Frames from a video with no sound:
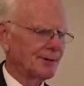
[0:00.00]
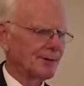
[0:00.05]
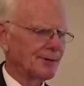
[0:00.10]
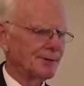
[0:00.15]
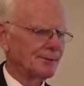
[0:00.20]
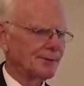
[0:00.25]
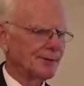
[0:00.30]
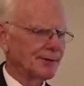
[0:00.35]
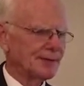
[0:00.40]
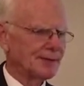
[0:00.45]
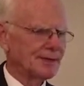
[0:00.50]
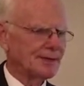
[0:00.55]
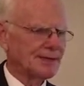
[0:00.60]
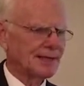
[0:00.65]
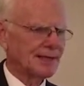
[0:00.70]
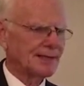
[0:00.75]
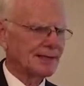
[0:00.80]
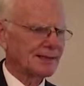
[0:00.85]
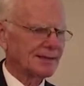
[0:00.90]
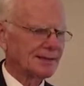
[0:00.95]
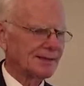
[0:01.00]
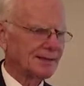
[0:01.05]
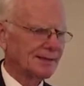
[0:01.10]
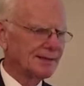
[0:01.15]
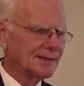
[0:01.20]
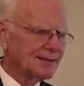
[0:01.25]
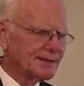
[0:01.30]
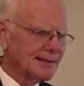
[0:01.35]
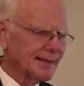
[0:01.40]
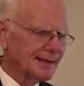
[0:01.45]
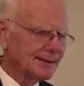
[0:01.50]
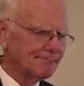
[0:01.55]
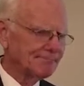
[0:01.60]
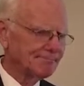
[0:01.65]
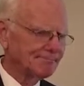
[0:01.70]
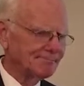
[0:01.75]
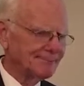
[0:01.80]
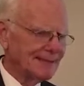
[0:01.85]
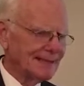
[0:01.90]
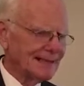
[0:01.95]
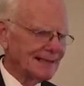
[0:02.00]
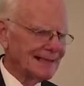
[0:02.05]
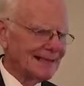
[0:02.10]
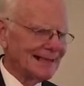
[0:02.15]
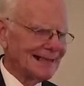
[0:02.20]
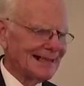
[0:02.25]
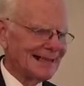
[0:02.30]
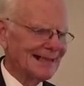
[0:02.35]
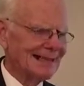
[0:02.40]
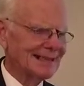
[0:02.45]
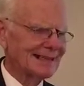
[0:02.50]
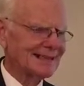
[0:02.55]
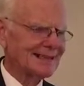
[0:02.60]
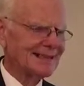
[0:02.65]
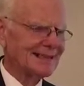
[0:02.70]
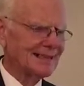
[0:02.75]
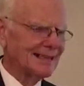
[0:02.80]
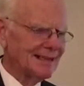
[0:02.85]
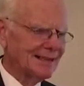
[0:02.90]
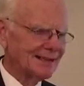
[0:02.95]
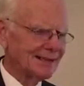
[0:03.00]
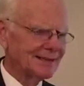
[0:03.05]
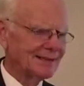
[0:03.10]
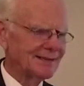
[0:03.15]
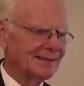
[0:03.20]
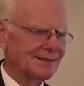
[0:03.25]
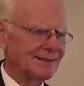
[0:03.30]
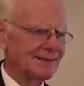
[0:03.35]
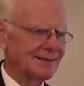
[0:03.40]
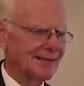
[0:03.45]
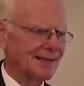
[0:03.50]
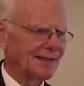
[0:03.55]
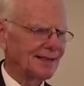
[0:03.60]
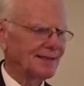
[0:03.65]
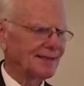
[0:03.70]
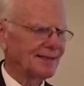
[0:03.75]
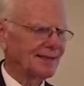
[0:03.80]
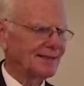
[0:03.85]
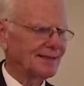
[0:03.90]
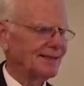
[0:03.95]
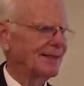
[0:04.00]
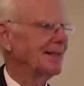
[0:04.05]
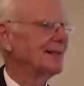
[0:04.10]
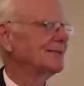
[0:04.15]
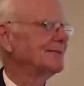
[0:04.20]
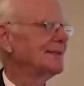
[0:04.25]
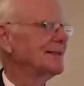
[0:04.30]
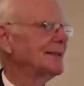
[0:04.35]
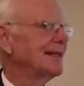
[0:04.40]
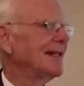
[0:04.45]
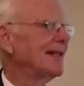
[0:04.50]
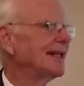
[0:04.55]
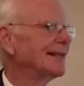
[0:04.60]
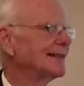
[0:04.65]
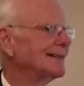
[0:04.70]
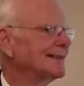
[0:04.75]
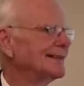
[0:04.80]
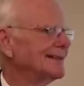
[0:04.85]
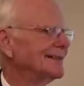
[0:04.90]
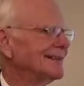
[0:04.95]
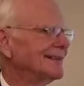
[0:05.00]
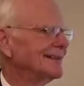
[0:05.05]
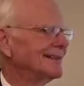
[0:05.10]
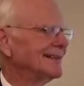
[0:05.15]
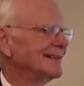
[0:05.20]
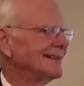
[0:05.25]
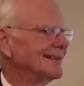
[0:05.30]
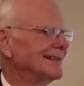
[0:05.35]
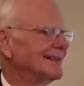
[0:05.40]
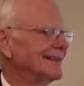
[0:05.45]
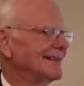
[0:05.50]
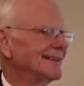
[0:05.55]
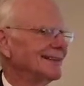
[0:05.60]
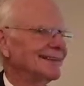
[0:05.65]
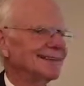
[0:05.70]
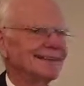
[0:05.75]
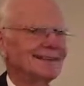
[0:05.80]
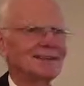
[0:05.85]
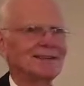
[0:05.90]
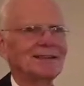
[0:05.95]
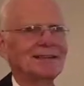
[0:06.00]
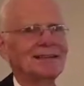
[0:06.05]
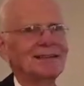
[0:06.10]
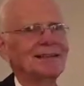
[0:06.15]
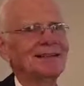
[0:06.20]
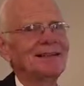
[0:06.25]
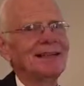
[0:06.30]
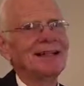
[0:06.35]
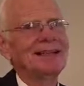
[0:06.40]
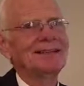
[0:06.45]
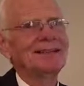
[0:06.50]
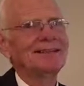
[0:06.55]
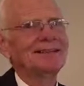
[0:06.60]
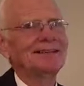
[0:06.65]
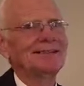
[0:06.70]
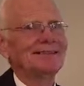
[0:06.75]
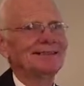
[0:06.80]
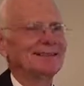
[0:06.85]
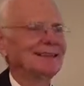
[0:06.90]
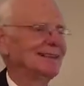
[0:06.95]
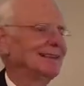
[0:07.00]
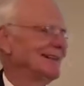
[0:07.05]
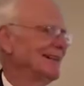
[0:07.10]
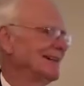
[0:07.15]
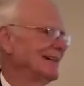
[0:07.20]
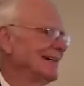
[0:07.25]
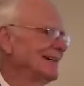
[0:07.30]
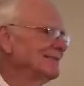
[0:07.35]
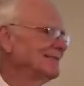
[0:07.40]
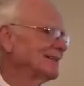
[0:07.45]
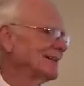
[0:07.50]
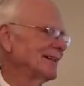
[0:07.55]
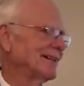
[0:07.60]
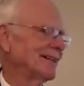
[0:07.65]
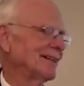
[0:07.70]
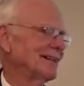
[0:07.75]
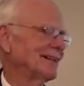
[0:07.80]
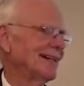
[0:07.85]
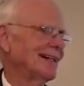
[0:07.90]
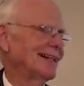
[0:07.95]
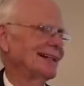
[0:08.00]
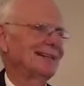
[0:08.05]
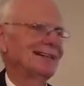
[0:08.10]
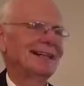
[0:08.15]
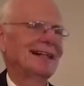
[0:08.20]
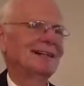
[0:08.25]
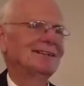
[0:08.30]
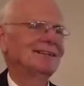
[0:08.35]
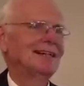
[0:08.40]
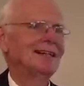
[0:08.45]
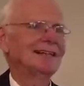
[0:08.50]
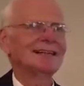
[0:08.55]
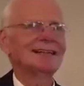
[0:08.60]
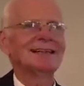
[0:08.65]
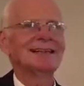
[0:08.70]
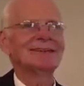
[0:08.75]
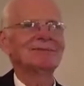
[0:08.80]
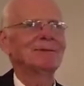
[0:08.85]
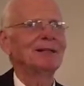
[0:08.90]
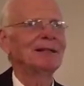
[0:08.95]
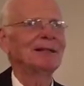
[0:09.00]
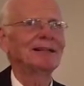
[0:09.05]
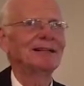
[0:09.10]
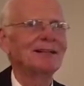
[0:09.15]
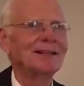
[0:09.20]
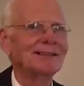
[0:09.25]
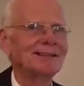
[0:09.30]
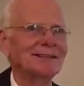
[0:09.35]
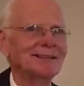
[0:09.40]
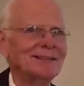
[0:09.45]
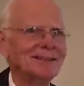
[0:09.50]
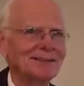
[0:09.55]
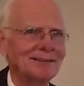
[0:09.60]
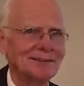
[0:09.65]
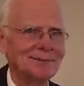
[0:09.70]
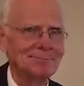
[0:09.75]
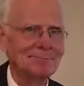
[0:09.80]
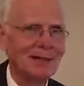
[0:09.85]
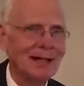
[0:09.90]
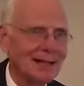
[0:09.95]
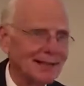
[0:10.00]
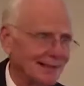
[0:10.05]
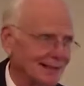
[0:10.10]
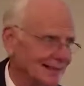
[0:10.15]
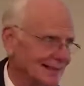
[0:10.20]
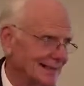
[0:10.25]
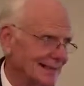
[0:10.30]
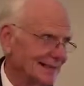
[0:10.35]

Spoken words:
the words are closed up and sealed till the time of the end." So he said, "Daniel, I'm sorry, I'm not going to explain it all to you, but